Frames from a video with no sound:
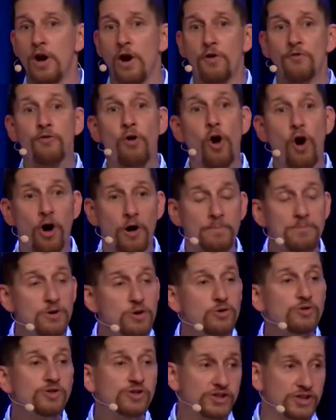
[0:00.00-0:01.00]
for our
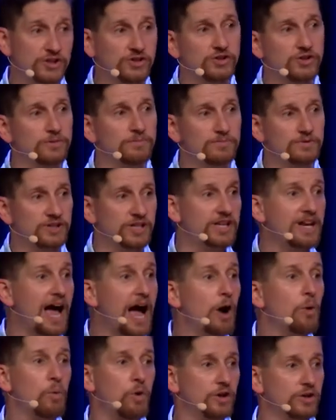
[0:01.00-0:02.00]
immune system to
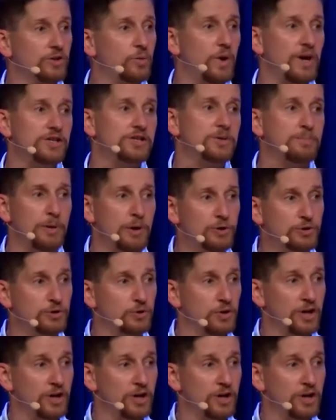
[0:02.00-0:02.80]
not work the way it's supposed to.